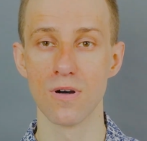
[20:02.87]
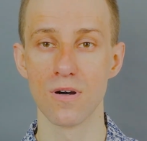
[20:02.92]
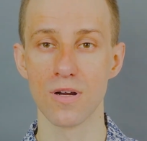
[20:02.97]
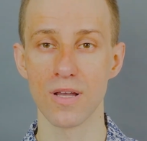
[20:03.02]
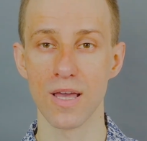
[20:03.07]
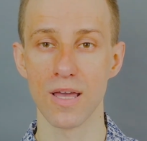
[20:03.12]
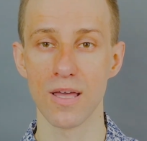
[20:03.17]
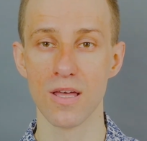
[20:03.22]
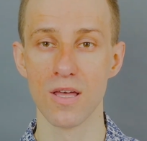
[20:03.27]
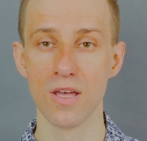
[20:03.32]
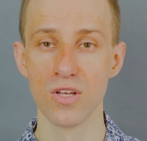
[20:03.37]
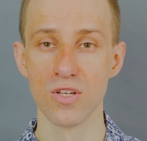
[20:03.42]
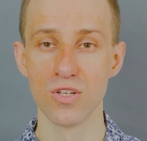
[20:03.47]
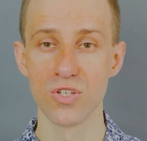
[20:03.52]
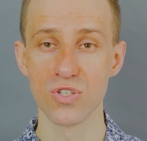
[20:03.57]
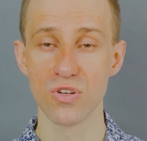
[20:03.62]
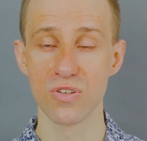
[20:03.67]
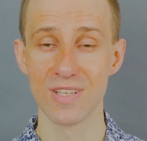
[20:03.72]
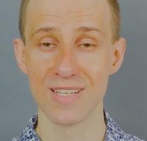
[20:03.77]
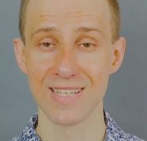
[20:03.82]
Okay,
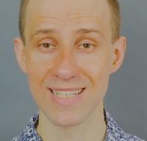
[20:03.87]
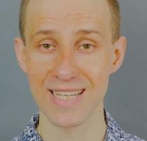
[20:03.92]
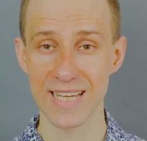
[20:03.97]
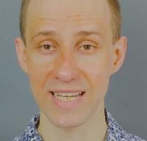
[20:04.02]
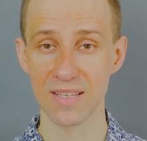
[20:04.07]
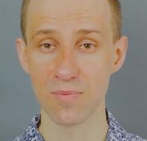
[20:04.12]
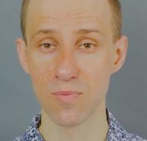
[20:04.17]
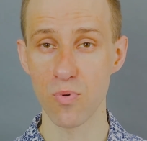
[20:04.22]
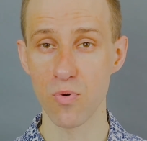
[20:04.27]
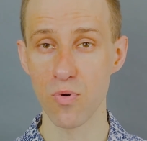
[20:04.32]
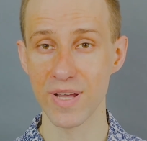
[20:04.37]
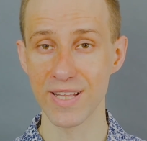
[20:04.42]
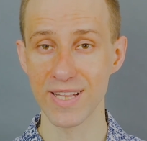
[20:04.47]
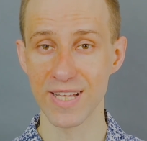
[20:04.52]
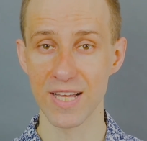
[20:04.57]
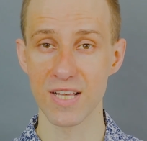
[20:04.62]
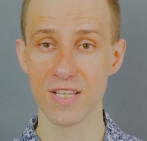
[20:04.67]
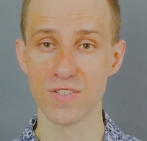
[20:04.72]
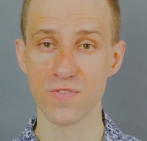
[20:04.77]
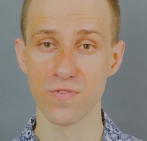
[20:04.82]
so the second point
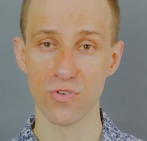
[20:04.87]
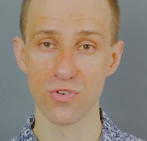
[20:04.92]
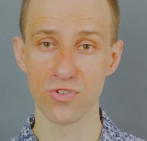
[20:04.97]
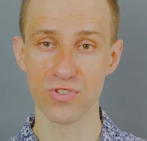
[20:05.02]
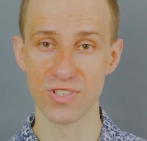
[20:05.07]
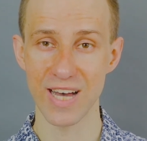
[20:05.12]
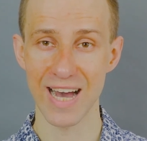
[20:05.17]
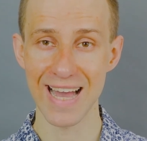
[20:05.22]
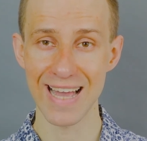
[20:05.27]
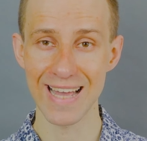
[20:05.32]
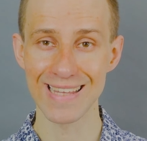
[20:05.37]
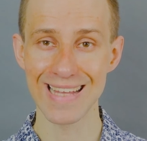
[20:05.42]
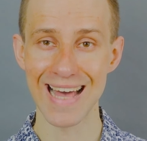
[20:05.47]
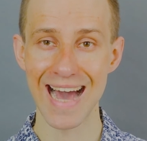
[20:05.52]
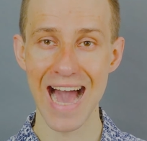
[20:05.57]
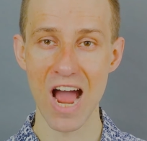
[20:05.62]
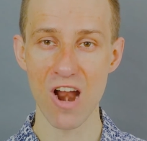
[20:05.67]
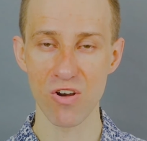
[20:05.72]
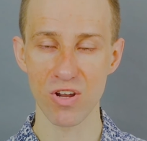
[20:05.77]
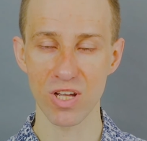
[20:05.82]
is for diet.
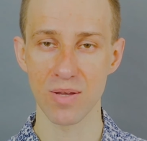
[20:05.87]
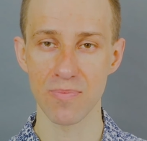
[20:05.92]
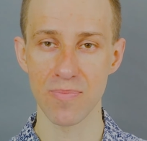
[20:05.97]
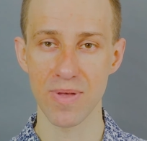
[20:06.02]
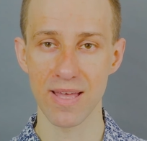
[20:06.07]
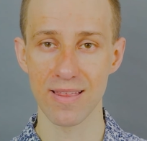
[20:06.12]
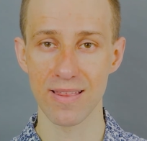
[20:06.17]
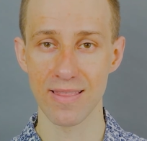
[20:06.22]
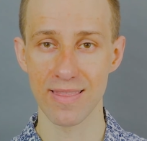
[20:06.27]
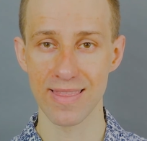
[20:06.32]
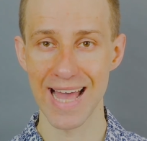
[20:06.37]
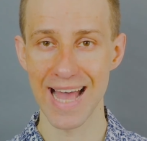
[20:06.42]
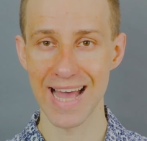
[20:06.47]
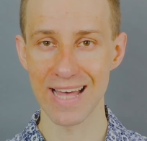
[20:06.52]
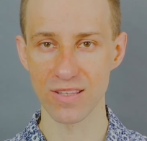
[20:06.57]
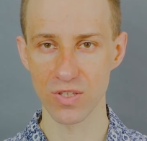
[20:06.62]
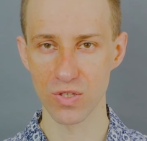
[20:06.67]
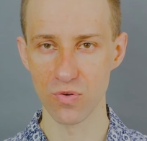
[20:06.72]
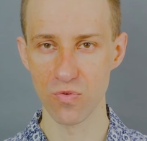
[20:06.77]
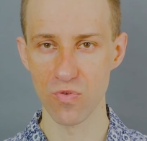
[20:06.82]
I recommend
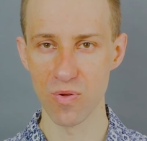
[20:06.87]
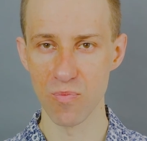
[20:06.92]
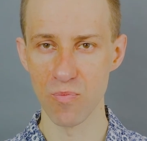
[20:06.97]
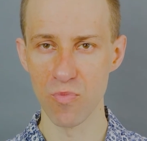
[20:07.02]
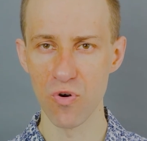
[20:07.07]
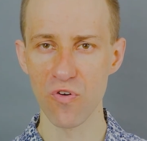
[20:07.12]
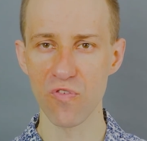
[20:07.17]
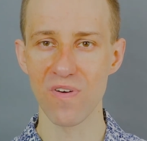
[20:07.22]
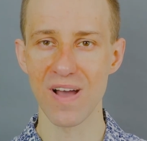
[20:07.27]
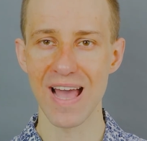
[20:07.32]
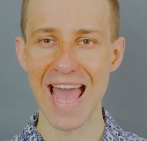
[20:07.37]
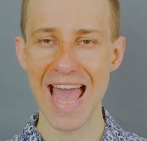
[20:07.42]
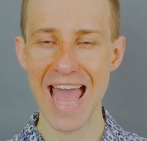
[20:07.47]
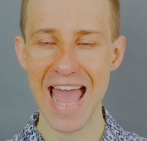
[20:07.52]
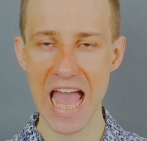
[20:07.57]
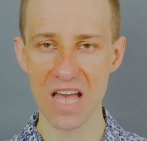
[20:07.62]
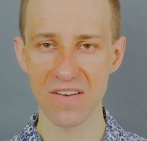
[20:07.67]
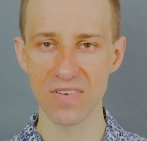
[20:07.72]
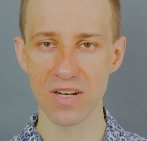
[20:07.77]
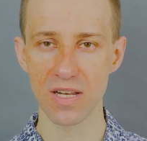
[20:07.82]
that you remove
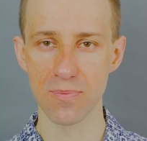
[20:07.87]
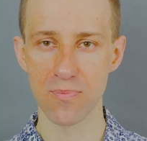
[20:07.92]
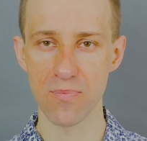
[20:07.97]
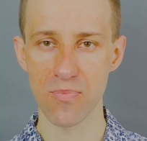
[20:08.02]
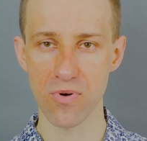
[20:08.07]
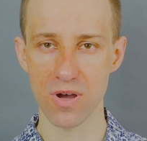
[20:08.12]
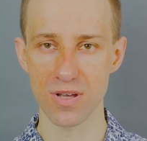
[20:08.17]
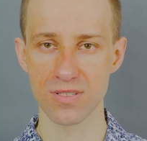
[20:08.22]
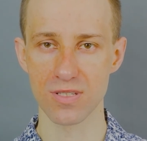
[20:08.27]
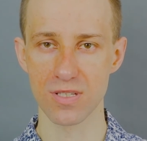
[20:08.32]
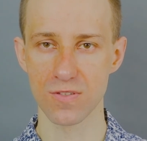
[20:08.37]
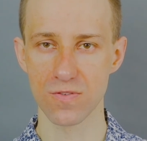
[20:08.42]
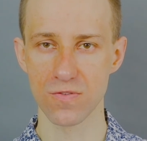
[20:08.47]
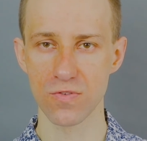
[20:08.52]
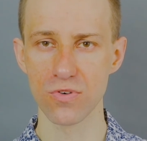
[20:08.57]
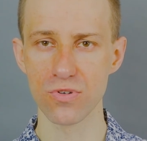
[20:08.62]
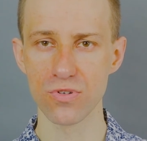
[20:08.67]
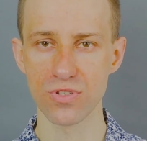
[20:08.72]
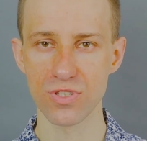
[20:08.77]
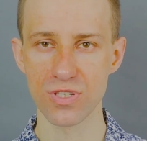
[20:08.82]
heavily processed
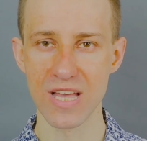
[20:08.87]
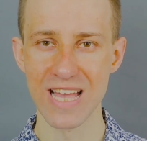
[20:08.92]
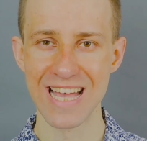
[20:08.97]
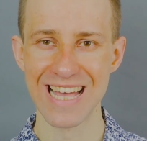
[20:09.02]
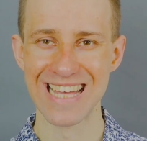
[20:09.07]
foods